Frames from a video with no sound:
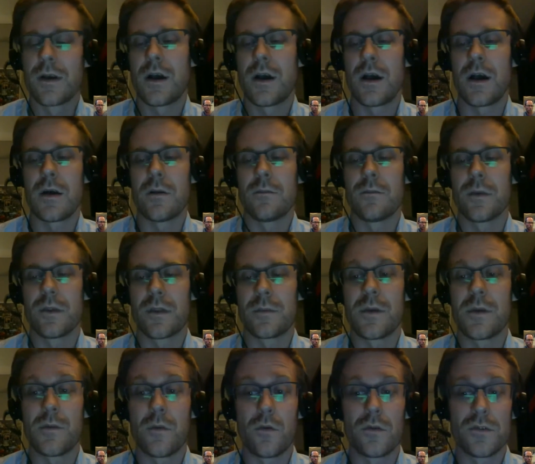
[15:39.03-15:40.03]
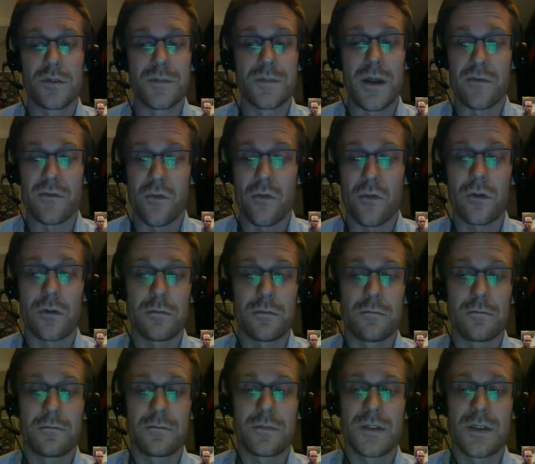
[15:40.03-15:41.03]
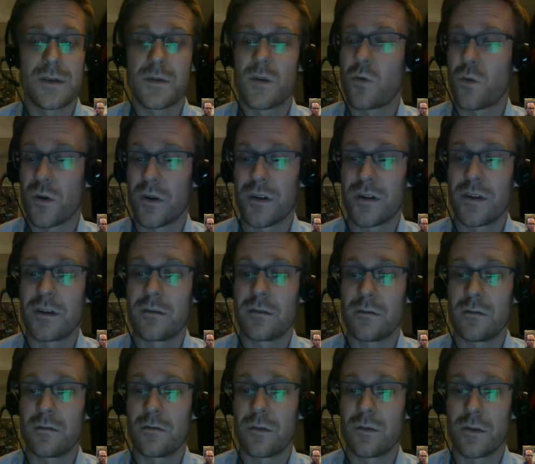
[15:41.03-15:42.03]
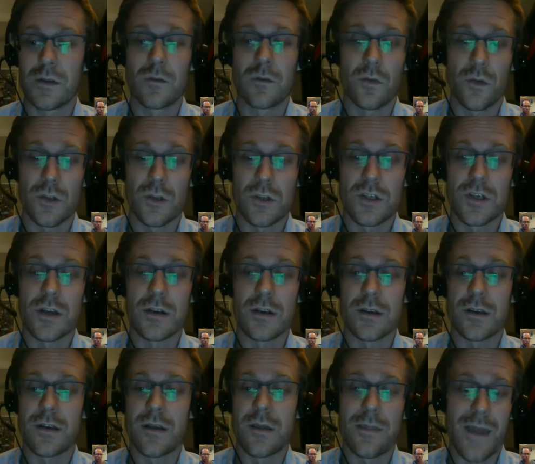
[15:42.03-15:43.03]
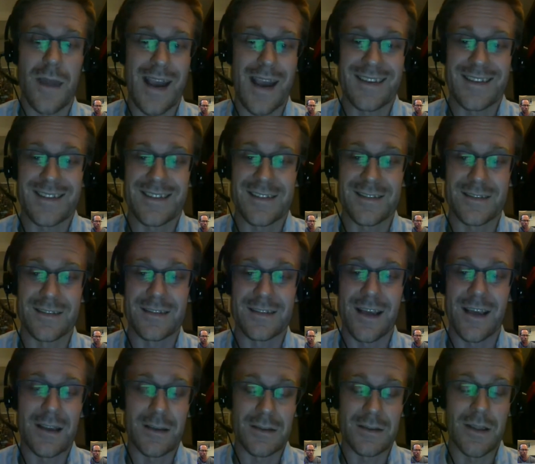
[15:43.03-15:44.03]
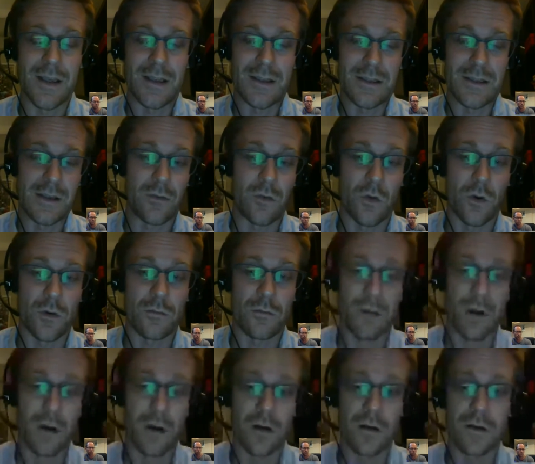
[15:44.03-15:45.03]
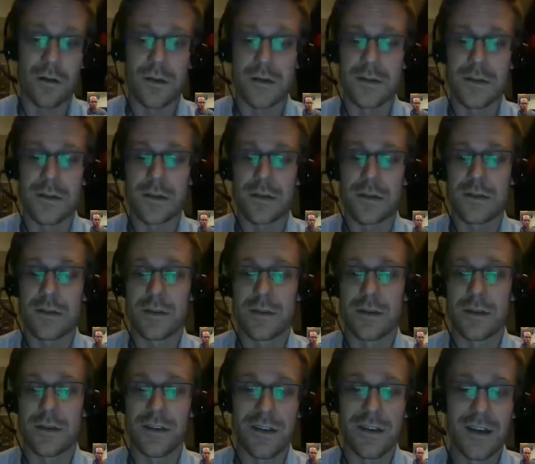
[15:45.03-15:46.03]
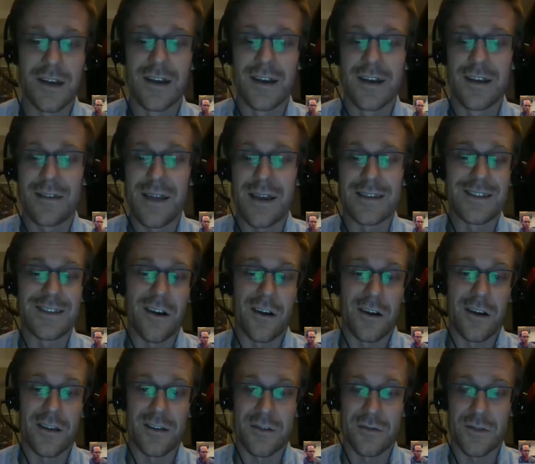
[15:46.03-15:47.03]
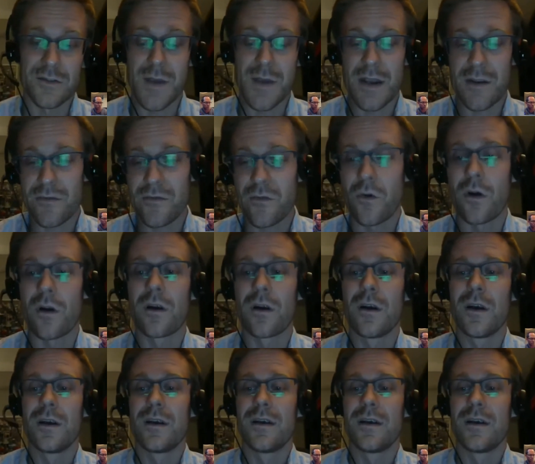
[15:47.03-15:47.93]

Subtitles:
but the people it was meant for seem to really, really appreciate it, and that's the important part. Is that's like that's the audience it was made for,